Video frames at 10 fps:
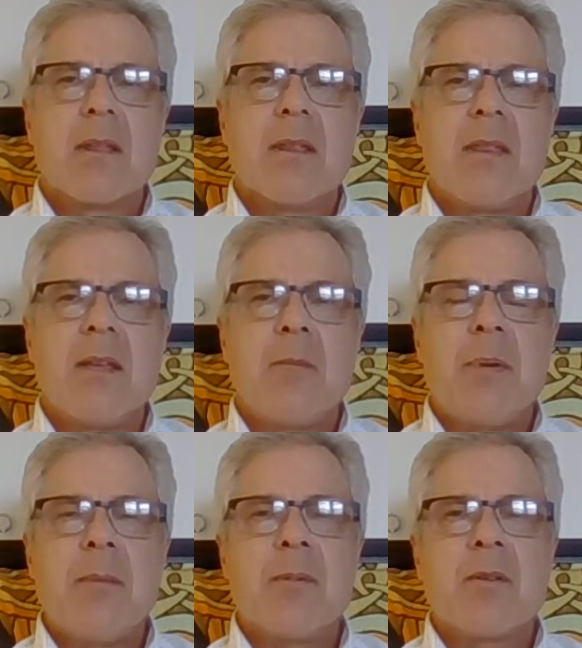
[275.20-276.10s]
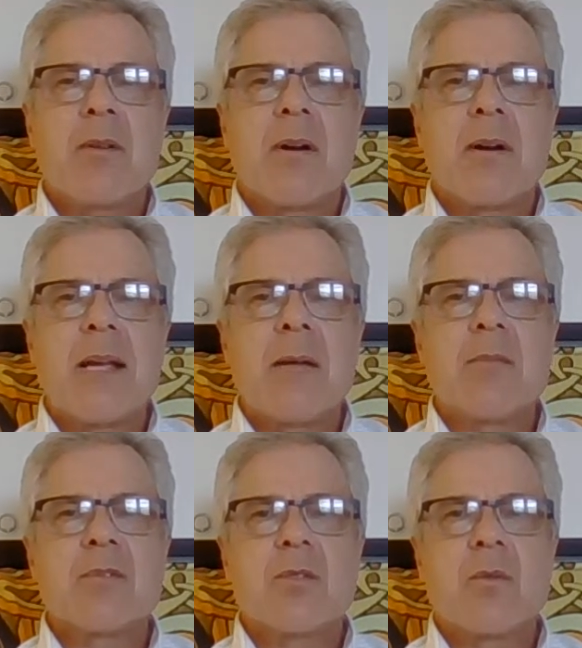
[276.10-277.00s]
the people are
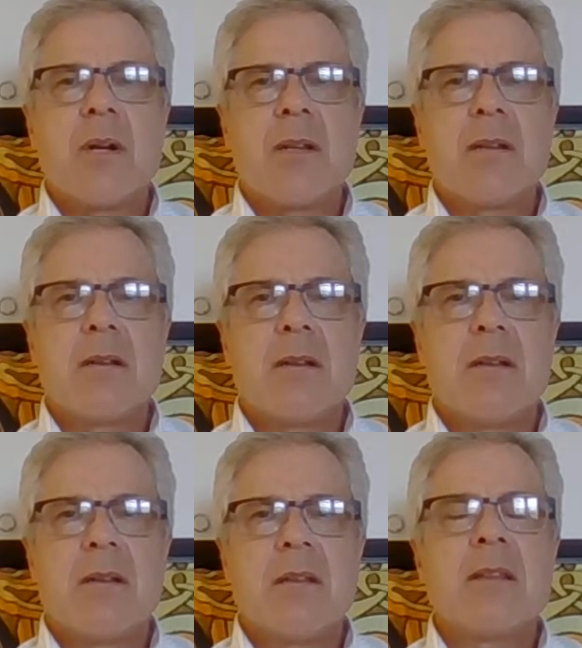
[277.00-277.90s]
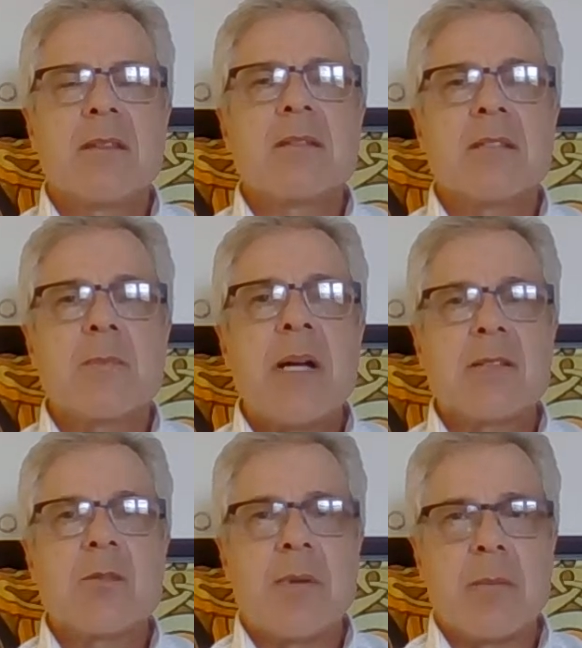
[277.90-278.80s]
able to run, the
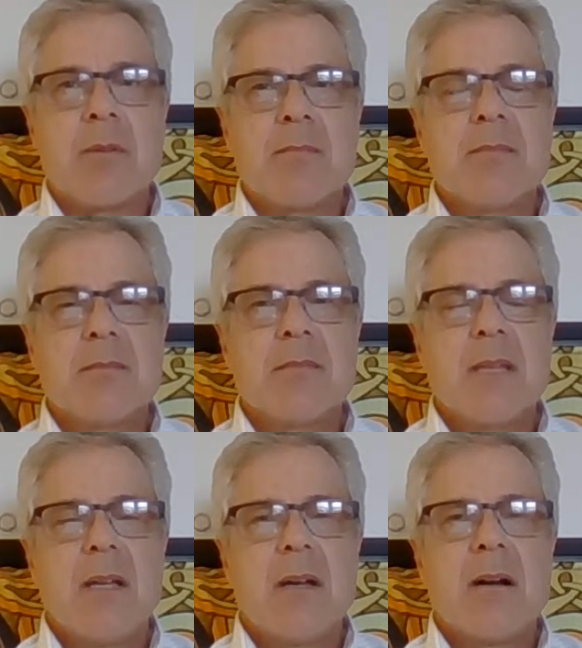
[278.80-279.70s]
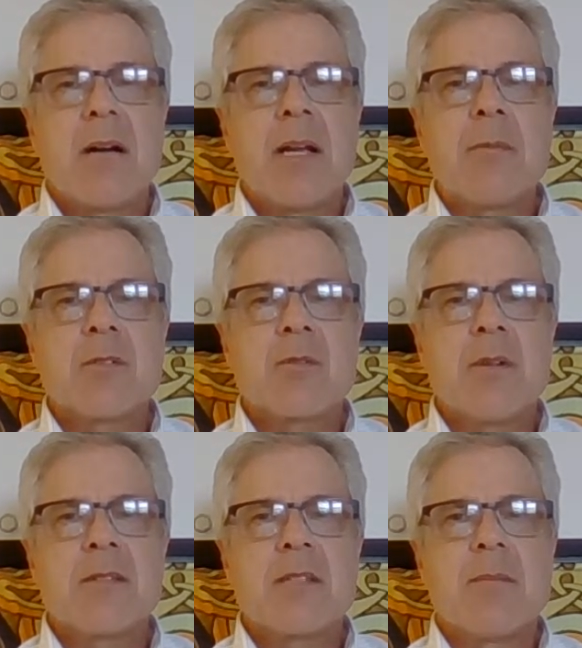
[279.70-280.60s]
sponsor people are able to
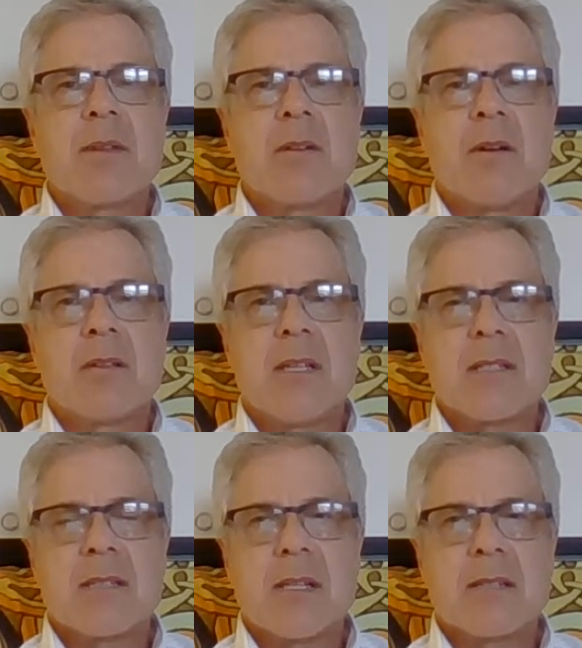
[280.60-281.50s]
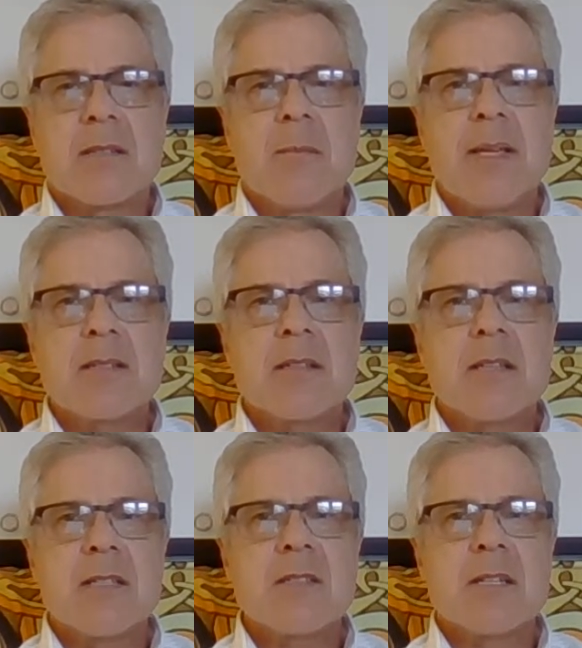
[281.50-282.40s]
run something called listings. And basically
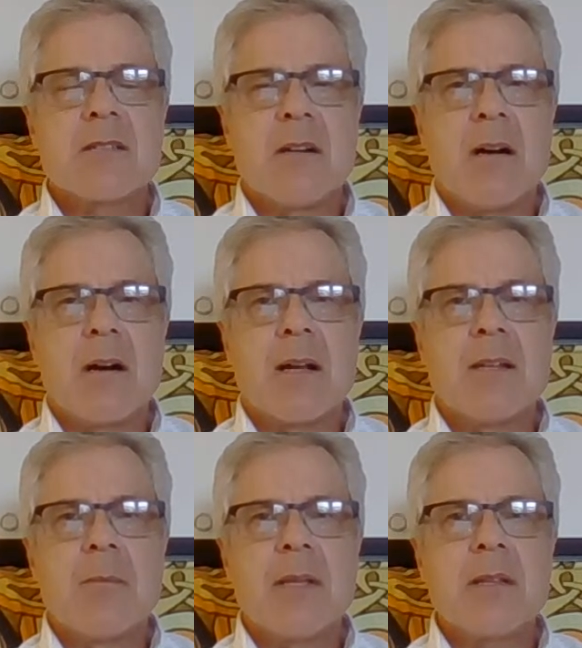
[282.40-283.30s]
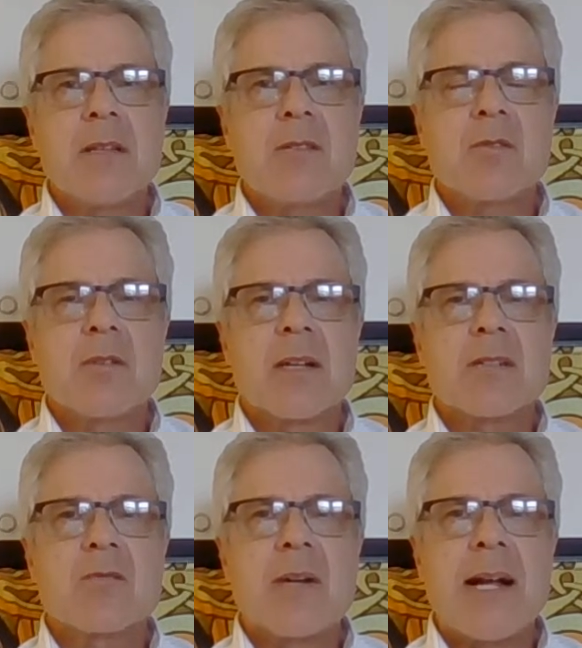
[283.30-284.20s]
listings are an ability to
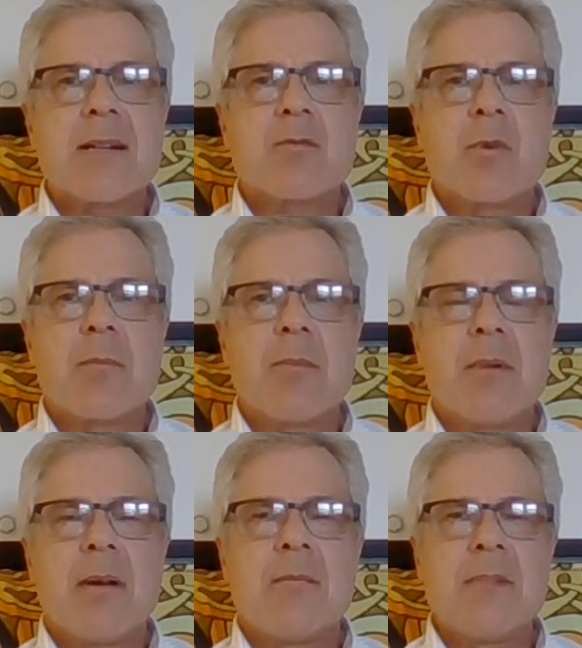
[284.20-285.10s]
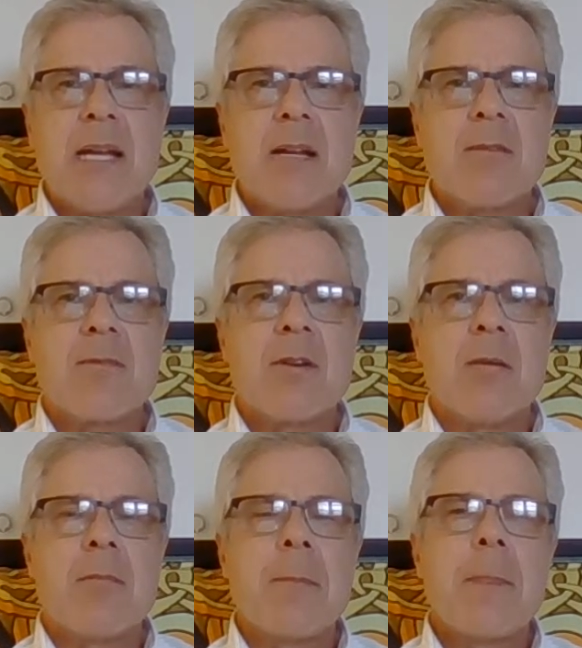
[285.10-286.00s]
extract data
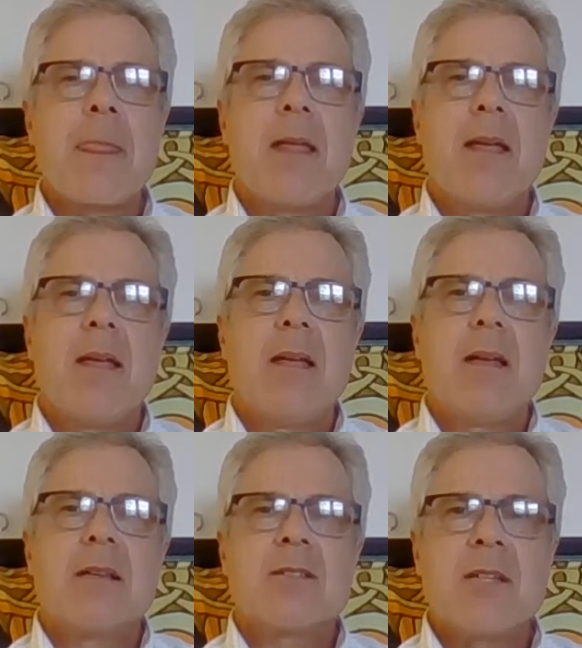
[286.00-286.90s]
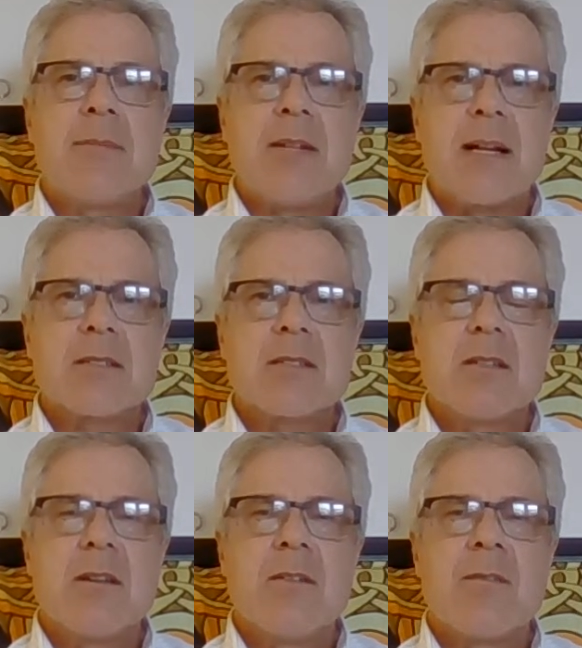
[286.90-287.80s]
from
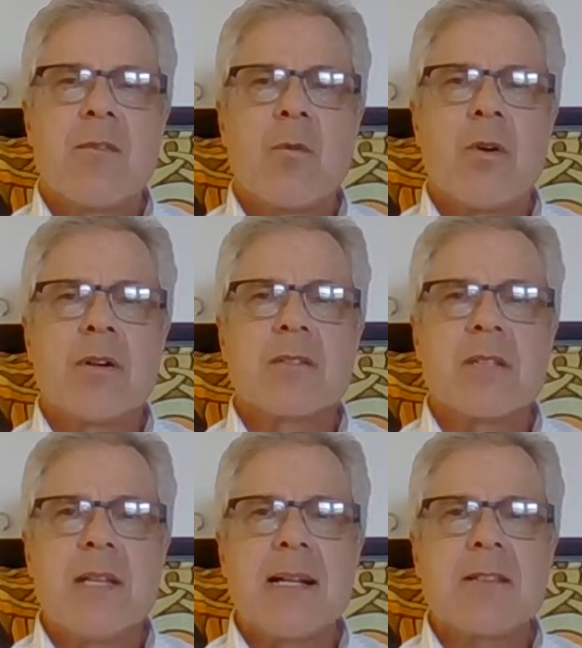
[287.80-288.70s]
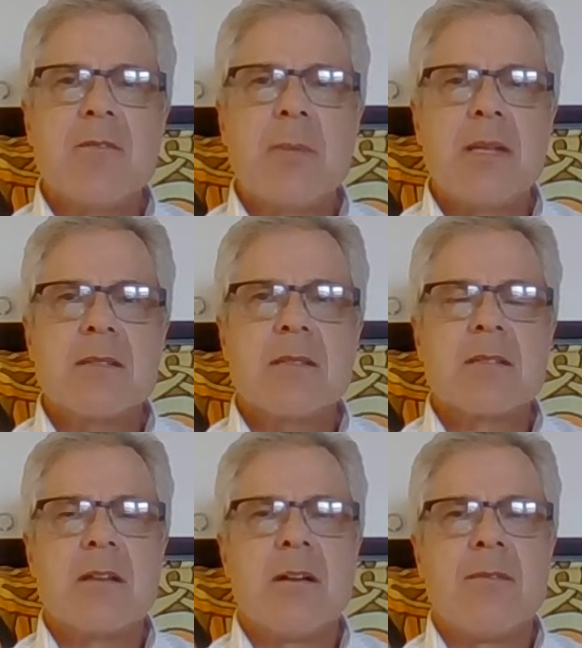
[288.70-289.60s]
subjects for selective
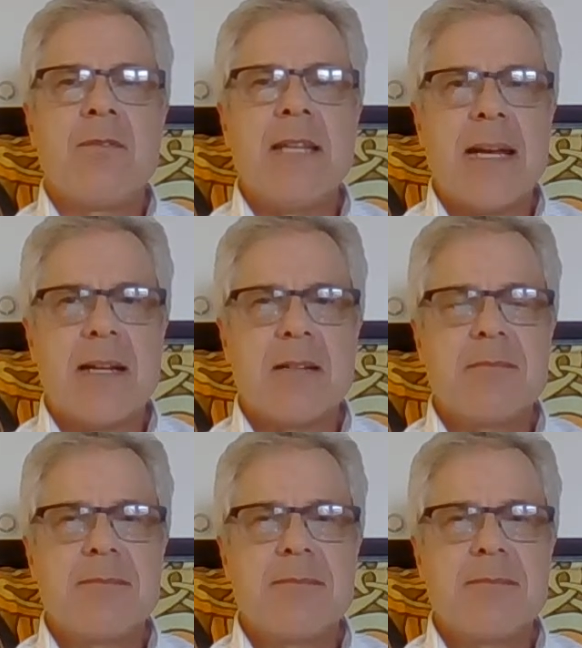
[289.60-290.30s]
pieces of data.